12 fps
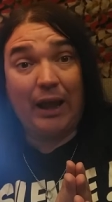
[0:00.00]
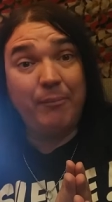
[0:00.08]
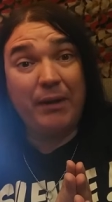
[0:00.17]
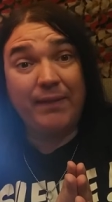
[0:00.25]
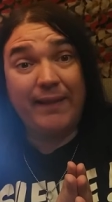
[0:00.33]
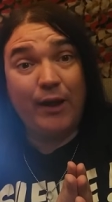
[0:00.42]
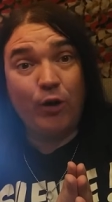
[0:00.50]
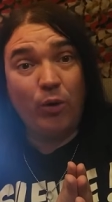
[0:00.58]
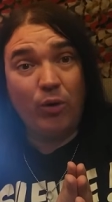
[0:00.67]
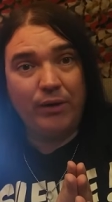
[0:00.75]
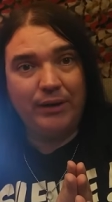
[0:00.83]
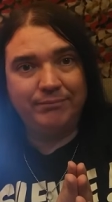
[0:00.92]
I'm not that
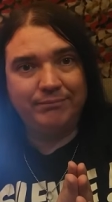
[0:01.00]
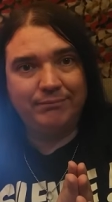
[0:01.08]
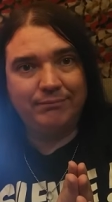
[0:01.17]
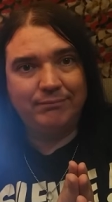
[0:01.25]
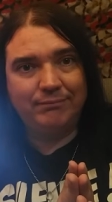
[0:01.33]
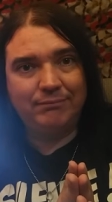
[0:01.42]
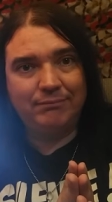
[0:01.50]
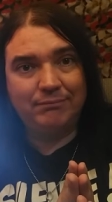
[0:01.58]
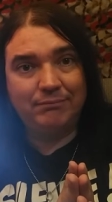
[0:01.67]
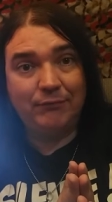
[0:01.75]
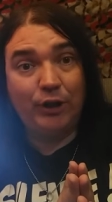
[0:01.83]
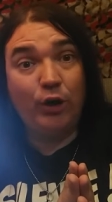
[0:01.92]
old.
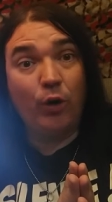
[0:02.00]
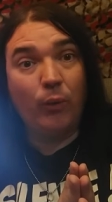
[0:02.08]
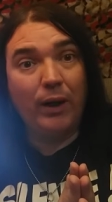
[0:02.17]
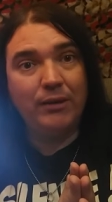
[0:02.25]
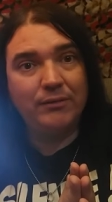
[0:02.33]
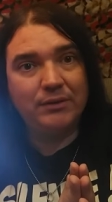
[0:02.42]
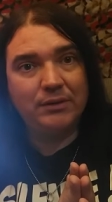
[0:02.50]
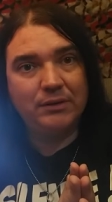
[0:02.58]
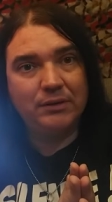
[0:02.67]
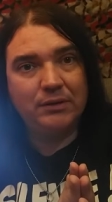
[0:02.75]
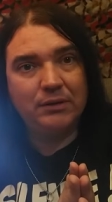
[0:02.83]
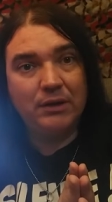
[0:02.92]
You know what?
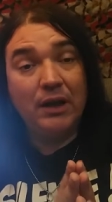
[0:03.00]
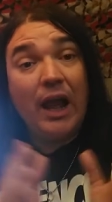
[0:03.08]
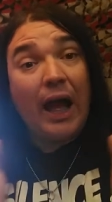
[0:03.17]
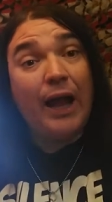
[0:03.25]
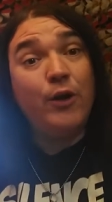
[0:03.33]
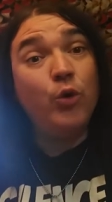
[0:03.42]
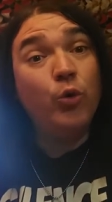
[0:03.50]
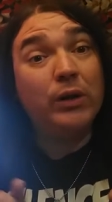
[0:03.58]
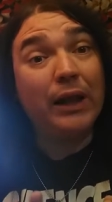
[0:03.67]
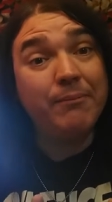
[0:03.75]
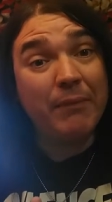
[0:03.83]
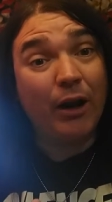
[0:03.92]
I knew who
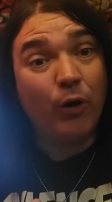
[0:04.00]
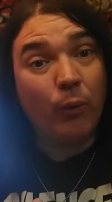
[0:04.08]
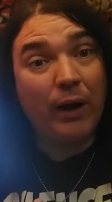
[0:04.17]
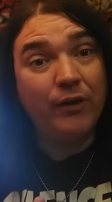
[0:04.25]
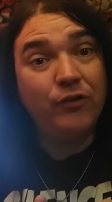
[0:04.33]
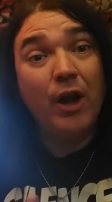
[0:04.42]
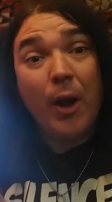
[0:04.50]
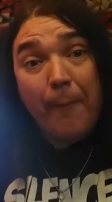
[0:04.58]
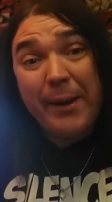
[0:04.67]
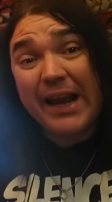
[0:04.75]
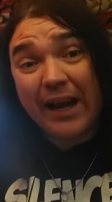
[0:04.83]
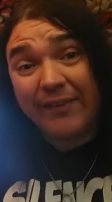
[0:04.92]
Glenn Miller was
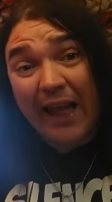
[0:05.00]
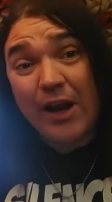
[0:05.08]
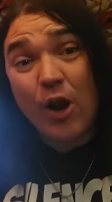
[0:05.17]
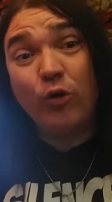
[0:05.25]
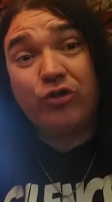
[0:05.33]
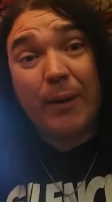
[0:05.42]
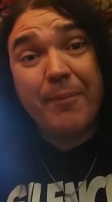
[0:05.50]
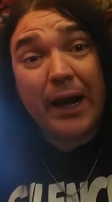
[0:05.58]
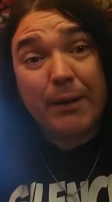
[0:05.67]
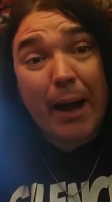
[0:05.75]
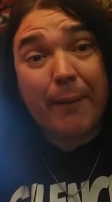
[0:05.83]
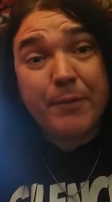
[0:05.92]
because I knew
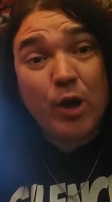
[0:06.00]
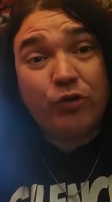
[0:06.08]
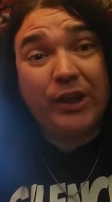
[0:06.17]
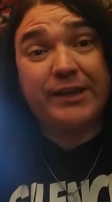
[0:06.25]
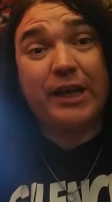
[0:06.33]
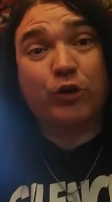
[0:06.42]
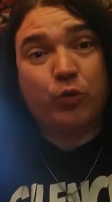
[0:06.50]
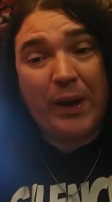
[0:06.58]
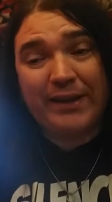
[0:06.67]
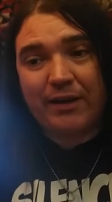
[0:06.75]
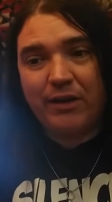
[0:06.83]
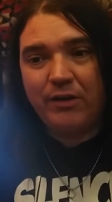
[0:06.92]
something about music, you
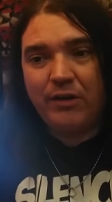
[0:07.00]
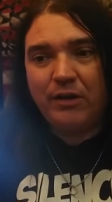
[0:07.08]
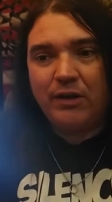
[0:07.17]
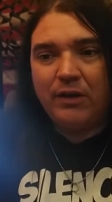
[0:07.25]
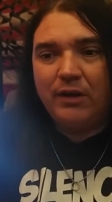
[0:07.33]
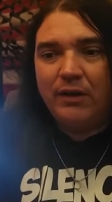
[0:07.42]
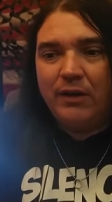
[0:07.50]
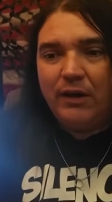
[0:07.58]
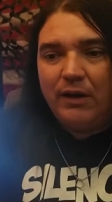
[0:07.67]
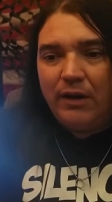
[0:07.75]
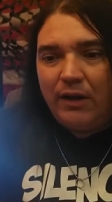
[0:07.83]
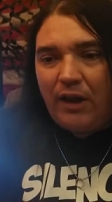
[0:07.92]
twit!
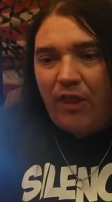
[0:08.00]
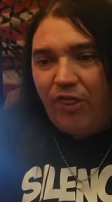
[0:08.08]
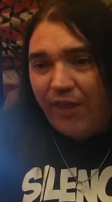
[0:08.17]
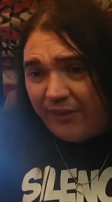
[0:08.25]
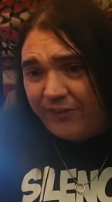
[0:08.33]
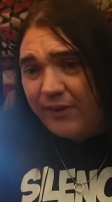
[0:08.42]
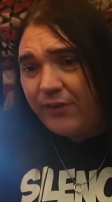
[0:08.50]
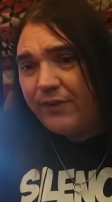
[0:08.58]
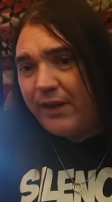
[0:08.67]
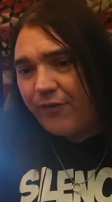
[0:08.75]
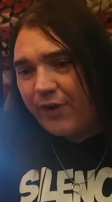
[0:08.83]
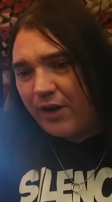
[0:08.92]
This
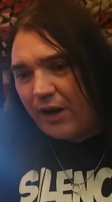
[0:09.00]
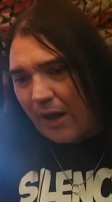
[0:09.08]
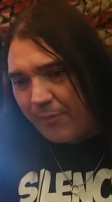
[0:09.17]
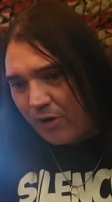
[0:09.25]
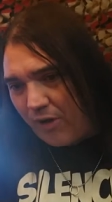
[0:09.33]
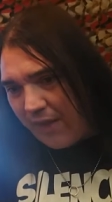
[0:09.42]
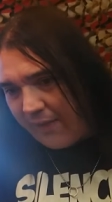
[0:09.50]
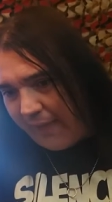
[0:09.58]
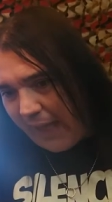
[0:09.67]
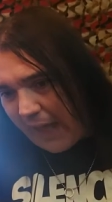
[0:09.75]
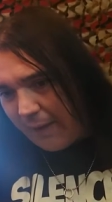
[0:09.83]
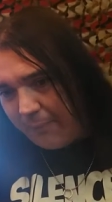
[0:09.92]
is even dumber than
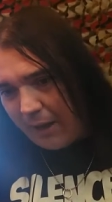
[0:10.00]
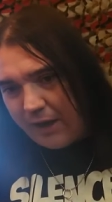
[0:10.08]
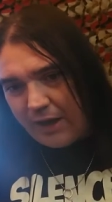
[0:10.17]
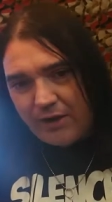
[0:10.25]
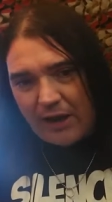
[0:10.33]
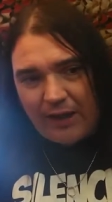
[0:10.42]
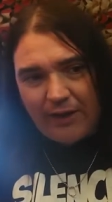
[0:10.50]
that, but it